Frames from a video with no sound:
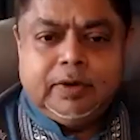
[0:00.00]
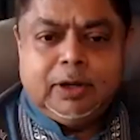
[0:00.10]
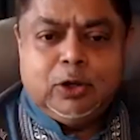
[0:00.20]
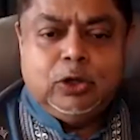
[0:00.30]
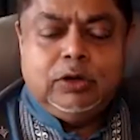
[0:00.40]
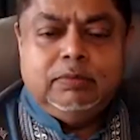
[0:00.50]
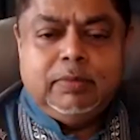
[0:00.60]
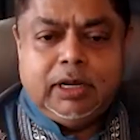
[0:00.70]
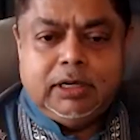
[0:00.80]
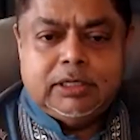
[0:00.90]
good
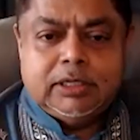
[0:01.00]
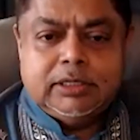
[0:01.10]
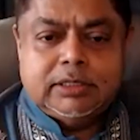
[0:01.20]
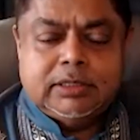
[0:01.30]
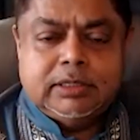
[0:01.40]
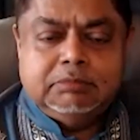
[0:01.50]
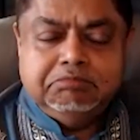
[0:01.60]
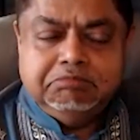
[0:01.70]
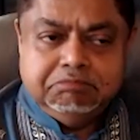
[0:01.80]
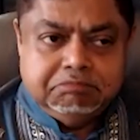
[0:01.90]
managers
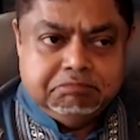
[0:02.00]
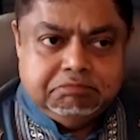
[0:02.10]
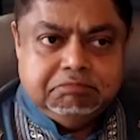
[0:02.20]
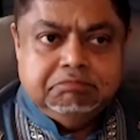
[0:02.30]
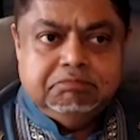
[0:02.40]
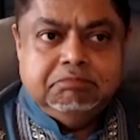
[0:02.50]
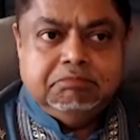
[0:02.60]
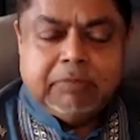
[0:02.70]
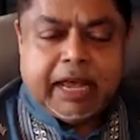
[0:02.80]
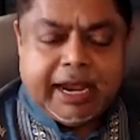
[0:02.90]

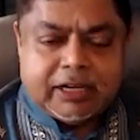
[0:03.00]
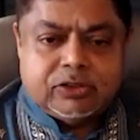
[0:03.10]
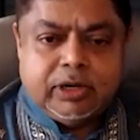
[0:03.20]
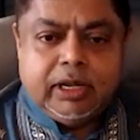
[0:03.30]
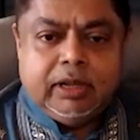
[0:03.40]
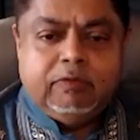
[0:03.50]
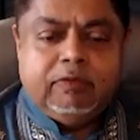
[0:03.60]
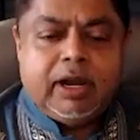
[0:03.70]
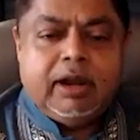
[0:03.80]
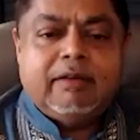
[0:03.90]
actually
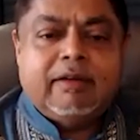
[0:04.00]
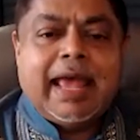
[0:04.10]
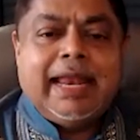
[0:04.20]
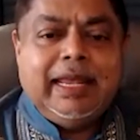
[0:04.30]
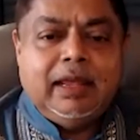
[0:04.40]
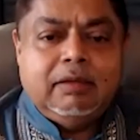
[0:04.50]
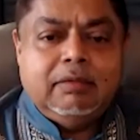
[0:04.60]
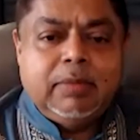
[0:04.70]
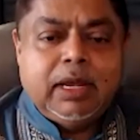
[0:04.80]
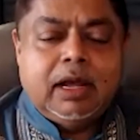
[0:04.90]
very rarely
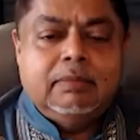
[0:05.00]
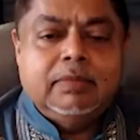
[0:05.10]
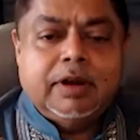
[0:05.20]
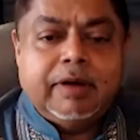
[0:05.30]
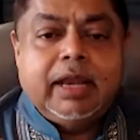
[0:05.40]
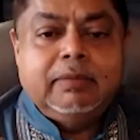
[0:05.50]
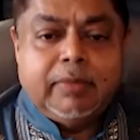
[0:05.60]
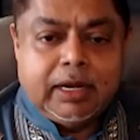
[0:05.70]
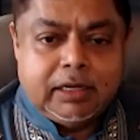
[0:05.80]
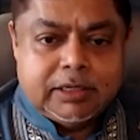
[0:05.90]
become great
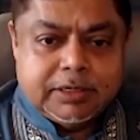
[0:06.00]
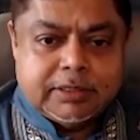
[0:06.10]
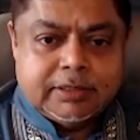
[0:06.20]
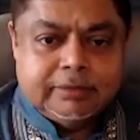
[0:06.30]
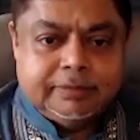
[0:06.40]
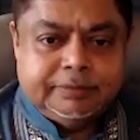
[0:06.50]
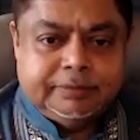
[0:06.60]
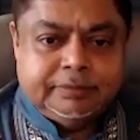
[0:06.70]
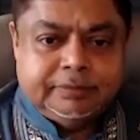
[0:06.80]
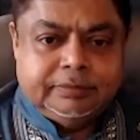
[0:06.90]
managers.
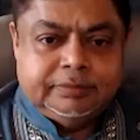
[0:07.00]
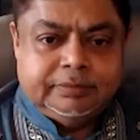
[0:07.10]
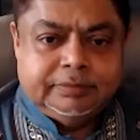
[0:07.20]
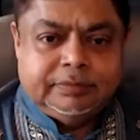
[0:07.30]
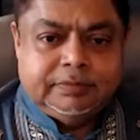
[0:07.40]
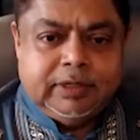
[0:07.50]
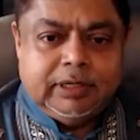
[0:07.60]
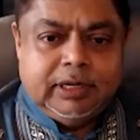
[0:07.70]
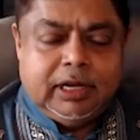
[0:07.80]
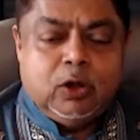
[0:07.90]

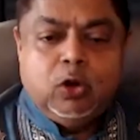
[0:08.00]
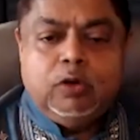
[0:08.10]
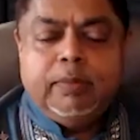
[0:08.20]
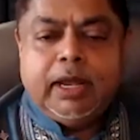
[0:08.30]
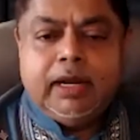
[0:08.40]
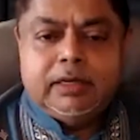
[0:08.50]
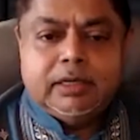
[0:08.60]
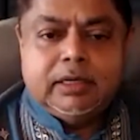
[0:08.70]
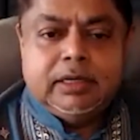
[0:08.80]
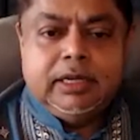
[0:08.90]
A good
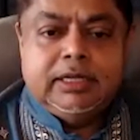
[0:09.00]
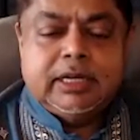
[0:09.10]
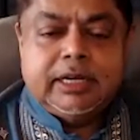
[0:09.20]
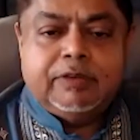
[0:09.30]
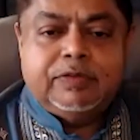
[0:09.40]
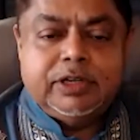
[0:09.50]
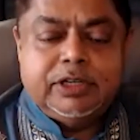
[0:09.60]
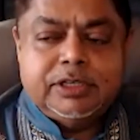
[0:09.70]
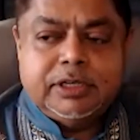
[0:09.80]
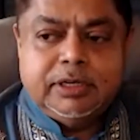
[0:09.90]
manager is a
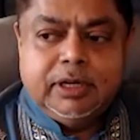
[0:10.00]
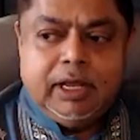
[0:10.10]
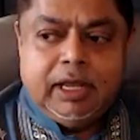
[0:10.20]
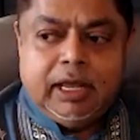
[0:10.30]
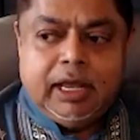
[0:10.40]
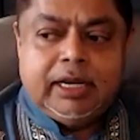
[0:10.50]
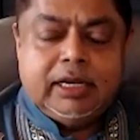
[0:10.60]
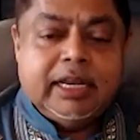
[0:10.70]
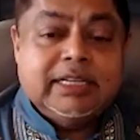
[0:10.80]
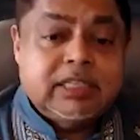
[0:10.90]
definition and
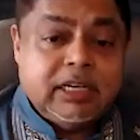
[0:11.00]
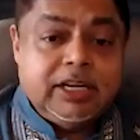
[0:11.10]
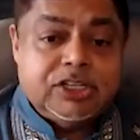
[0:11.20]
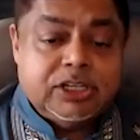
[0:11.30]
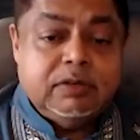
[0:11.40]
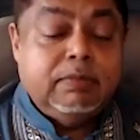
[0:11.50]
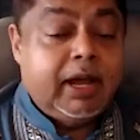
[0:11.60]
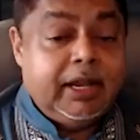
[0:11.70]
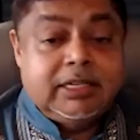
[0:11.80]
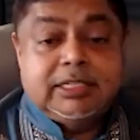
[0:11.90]
a destination
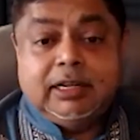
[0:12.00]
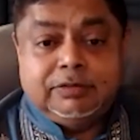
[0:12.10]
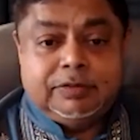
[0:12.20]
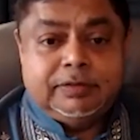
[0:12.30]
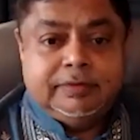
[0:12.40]
by itself.